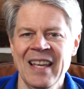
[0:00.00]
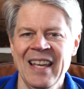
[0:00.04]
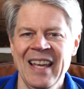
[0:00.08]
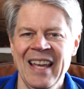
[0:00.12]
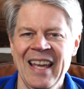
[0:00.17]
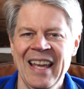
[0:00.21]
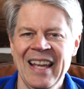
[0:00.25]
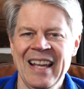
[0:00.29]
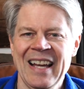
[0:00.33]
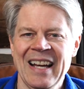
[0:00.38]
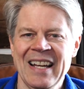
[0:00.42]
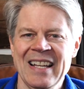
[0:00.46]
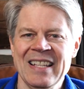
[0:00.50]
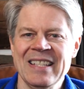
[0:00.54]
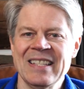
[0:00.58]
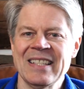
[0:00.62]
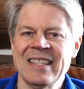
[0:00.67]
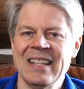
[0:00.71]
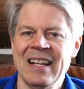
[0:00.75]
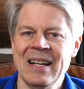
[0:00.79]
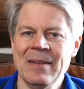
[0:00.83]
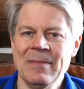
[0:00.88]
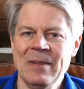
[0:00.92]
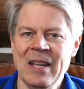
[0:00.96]
Hey
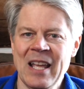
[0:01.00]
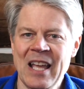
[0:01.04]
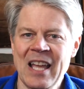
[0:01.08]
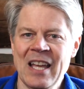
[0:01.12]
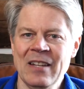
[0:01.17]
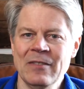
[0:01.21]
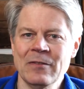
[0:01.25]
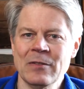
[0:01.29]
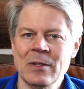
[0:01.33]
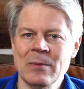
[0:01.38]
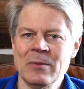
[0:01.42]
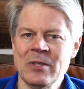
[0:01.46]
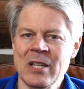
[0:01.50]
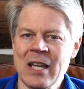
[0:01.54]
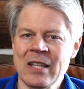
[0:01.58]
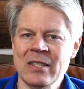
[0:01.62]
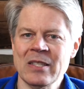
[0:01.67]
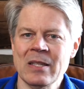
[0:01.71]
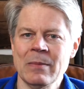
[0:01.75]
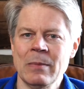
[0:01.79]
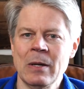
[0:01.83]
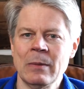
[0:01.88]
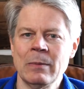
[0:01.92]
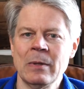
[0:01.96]
guys, I'm Dan from
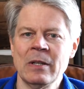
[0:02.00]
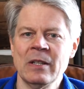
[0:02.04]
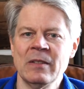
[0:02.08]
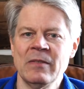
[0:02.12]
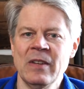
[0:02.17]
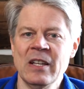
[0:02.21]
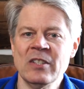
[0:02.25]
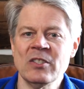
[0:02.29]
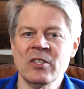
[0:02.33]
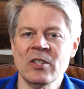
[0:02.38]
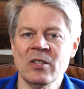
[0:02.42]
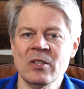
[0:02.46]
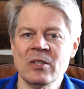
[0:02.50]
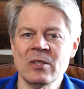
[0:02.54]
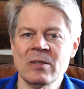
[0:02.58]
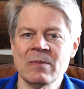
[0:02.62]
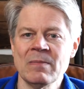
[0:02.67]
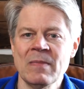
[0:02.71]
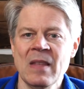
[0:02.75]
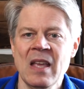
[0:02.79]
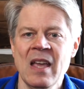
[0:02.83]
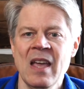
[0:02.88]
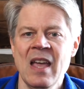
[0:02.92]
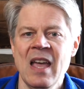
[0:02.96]
Shasta Bubba Adventures,
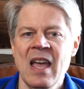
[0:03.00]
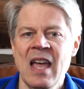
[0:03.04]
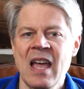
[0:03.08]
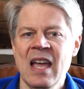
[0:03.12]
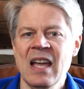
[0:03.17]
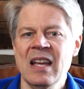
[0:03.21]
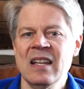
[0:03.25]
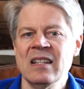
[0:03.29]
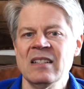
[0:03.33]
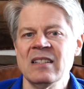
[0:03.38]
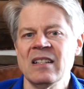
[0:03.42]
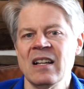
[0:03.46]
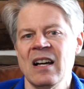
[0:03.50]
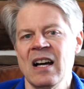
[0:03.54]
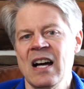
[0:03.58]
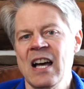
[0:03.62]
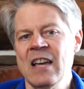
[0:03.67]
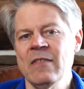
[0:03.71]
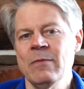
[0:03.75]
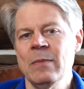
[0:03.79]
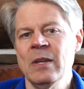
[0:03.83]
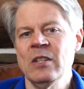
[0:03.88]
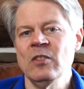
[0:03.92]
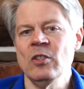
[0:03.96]
and
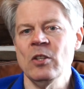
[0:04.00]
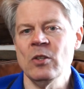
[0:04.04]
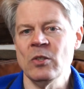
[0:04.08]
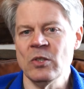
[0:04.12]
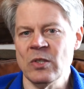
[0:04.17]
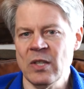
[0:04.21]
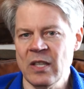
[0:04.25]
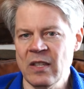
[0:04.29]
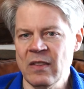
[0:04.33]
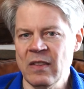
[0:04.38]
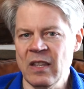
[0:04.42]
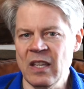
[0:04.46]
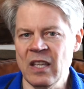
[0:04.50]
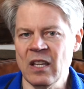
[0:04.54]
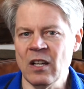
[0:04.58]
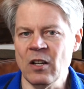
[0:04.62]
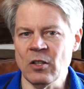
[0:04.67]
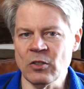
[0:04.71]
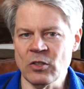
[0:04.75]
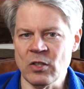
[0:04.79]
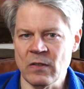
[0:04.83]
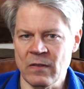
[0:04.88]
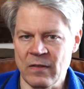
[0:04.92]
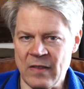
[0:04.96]
I've been using the
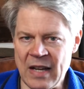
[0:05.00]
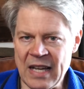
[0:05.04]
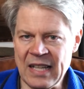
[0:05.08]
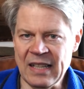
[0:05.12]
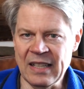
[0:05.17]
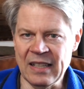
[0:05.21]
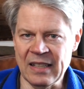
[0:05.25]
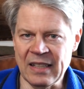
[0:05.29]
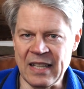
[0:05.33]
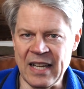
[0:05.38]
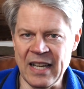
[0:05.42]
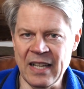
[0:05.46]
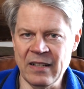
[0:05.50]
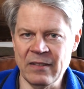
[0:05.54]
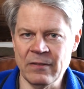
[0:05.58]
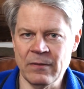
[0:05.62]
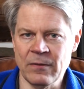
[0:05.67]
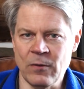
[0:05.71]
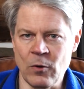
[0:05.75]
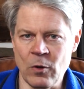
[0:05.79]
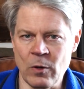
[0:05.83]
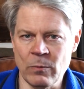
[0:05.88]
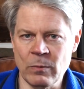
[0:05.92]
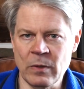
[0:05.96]
ultraviolet light
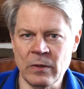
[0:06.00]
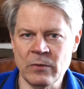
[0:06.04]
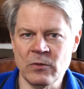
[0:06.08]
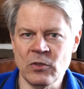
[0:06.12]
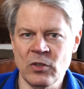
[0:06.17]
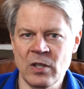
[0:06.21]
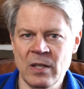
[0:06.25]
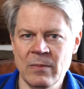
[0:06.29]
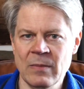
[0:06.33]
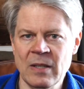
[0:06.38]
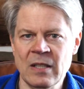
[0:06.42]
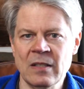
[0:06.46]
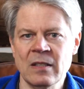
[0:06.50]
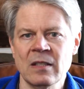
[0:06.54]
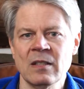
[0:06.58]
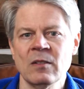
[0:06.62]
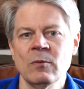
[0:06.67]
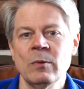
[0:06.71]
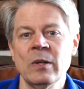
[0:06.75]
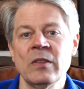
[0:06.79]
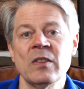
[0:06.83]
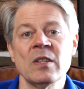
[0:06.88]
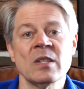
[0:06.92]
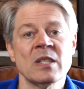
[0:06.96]
form of treatment
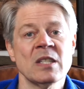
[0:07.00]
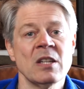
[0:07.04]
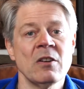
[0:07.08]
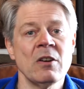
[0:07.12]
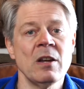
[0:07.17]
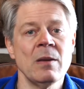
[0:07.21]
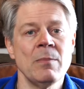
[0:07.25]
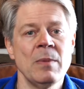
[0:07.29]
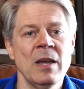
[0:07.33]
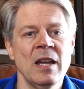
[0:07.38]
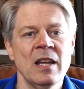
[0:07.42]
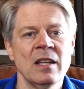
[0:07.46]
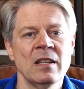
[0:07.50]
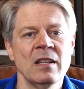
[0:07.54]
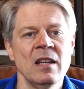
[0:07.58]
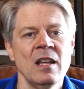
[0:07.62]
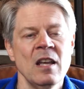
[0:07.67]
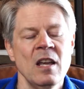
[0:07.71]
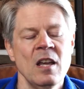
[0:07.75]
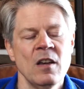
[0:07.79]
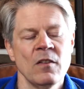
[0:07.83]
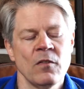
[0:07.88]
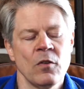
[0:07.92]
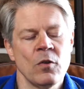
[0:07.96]
with a SteriPEN
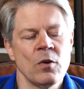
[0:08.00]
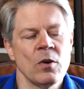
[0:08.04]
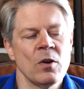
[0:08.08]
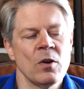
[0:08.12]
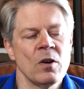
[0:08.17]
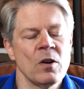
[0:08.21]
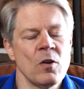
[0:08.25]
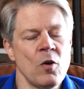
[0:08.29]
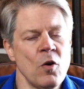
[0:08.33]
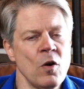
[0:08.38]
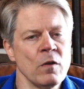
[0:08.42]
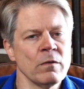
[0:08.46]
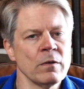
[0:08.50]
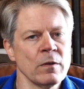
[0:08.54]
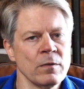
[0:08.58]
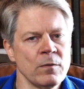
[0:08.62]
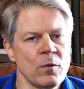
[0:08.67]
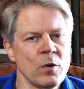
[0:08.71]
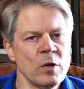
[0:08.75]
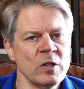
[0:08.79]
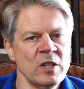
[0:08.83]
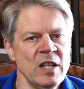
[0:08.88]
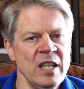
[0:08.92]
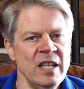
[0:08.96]
for over
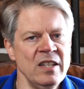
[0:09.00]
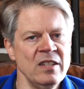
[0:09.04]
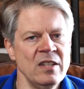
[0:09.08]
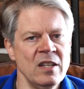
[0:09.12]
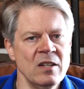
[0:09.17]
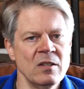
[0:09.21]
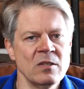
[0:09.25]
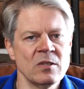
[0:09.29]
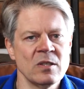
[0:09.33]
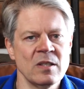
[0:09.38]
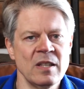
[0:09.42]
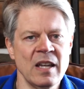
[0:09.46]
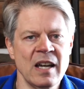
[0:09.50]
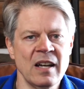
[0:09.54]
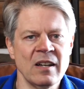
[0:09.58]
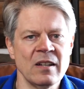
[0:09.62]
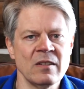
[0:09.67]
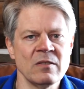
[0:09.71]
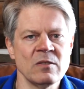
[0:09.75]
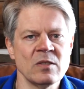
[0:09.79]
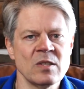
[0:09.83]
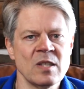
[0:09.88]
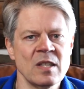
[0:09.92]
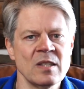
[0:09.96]
14 years now,
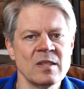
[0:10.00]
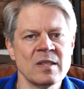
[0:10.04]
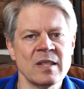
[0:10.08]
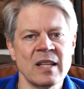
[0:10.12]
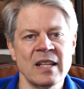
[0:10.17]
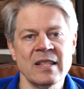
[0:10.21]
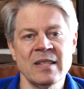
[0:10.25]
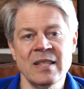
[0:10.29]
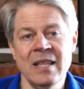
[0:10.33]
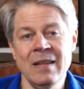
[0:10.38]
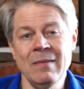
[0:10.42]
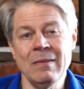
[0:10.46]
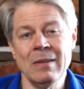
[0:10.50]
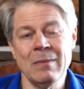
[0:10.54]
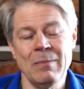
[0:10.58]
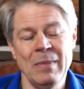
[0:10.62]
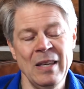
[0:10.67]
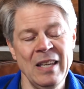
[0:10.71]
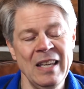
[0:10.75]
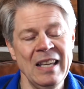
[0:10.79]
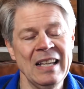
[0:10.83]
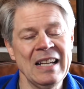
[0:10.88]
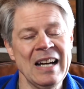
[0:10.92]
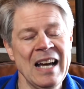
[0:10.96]
and since I seem to
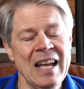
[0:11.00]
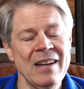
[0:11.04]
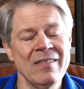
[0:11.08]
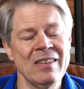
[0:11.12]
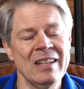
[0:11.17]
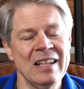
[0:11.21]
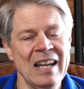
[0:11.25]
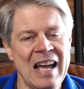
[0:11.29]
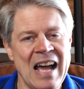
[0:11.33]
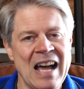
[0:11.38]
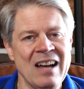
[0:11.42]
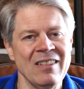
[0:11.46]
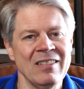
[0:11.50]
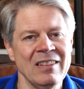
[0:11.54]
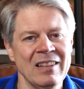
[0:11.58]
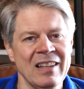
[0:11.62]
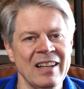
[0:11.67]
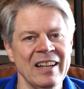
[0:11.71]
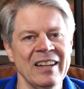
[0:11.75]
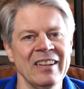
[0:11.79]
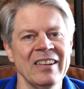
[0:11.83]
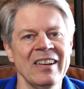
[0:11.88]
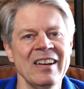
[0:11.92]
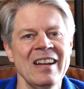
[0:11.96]
be kind of an
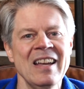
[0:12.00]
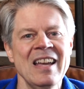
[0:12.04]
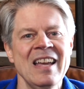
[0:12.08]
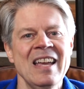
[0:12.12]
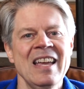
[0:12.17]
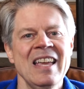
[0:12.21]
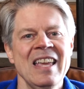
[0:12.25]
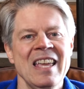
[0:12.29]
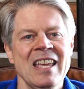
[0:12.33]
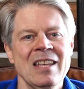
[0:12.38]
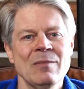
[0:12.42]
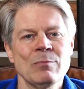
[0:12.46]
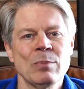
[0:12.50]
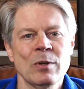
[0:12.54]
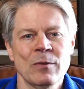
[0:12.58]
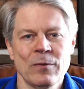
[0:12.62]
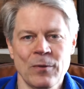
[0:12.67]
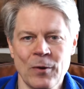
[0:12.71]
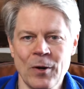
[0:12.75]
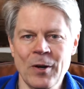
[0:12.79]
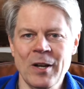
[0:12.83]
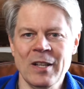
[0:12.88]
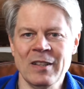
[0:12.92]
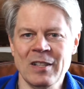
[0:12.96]
outlier in
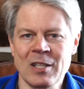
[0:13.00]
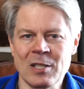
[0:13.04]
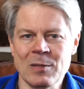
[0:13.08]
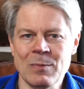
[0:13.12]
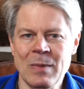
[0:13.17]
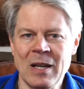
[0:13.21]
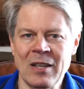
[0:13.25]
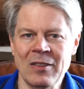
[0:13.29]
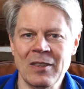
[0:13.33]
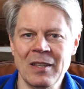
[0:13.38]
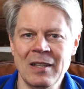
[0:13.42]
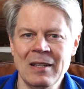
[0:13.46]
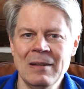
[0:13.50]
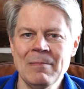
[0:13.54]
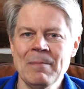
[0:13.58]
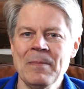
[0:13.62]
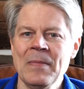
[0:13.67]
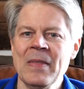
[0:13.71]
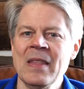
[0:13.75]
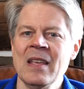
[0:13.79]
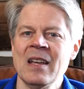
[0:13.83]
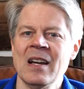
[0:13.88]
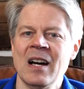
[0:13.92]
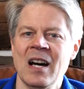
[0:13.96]
preferring this method,
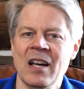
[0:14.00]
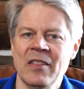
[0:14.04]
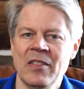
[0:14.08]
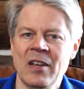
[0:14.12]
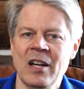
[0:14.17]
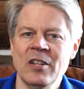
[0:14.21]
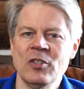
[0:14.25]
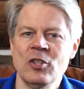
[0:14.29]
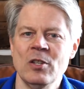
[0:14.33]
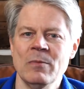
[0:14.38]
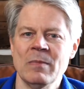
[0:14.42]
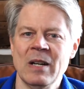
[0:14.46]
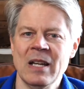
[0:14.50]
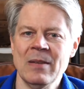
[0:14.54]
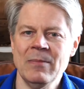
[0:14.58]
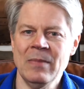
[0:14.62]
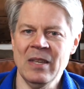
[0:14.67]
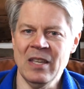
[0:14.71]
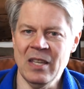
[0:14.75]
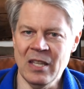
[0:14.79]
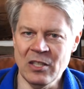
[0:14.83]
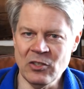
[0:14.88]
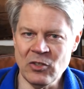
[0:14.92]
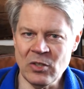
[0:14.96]
I thought you might
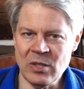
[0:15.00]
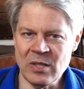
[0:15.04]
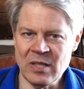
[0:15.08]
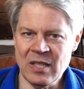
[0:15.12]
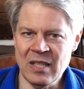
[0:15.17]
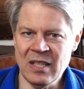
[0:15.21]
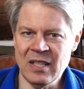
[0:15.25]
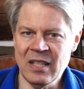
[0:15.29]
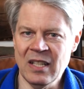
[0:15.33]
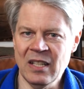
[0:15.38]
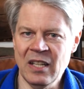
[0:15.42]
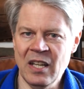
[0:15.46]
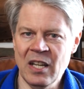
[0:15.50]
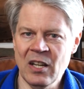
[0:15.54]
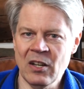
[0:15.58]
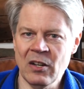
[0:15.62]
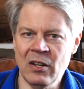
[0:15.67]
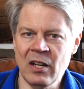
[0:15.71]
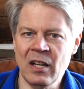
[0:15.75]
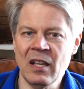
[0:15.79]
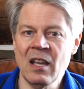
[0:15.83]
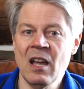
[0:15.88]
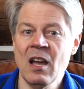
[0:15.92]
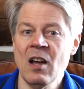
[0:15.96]
be interested in
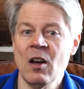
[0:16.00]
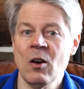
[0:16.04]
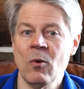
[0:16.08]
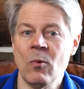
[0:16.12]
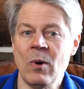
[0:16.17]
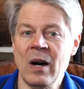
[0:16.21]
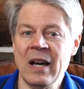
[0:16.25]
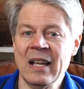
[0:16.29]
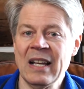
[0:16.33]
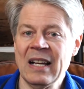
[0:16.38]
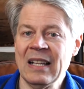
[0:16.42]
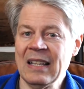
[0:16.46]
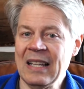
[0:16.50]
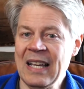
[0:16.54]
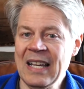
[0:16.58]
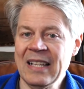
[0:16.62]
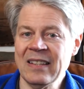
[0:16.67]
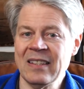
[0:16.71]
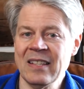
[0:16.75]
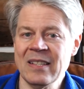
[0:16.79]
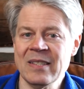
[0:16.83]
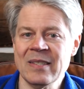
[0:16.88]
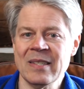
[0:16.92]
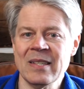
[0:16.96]
hearing why I
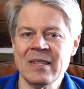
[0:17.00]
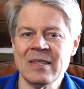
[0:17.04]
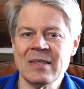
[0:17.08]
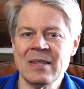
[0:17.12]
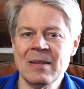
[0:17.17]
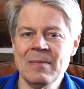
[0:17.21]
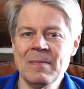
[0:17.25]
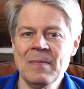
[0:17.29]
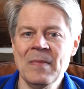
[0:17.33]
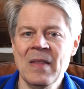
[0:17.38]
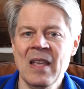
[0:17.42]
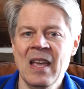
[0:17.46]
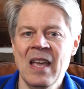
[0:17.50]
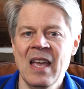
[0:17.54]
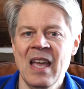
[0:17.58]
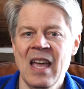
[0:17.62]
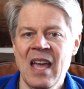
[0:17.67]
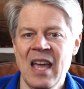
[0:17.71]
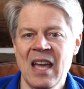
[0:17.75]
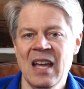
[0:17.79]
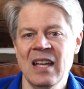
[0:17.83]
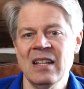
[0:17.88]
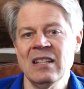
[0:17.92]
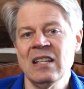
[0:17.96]
like this system
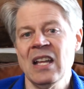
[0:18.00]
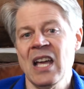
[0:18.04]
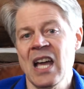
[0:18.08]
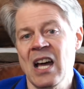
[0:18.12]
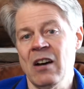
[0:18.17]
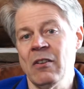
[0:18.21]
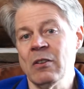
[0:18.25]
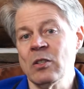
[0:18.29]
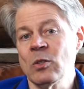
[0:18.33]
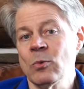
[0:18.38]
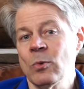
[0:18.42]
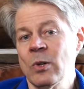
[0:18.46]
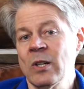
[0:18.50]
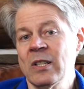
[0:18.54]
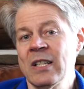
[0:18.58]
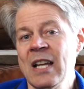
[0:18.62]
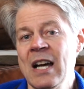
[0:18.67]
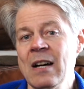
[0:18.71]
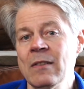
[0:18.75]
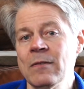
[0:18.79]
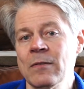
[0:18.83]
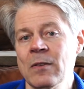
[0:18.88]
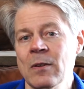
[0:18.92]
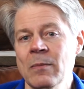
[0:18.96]
and how it's worked
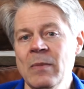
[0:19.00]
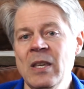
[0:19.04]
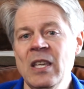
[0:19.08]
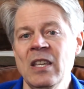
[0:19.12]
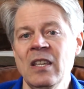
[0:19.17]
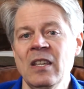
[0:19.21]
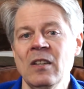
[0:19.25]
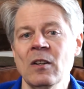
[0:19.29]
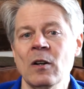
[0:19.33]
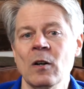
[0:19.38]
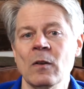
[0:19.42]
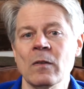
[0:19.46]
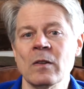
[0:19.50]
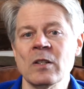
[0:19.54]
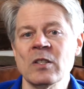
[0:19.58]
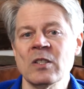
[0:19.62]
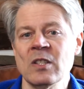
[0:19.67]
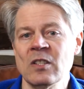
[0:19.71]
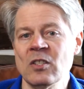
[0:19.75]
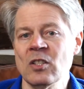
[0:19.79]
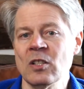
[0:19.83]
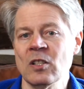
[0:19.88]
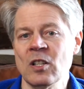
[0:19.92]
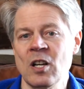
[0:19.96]
out for me over
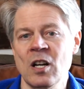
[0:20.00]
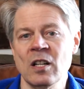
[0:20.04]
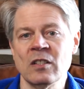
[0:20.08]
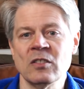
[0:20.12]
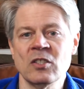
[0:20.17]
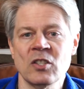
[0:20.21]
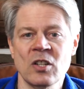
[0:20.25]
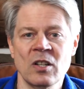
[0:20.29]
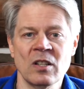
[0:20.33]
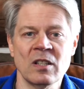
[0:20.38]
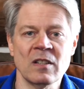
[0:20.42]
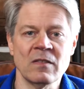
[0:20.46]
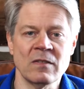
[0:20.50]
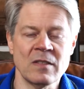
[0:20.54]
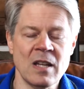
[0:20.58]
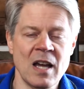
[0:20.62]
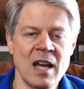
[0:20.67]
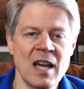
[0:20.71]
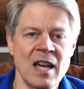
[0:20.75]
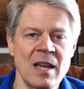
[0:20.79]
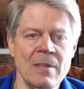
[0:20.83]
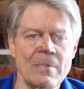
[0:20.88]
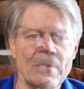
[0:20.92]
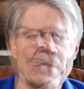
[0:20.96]
such a long chunk of
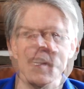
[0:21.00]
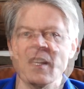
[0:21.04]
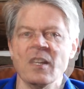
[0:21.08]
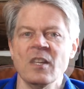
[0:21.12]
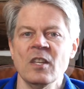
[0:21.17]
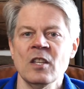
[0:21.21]
time.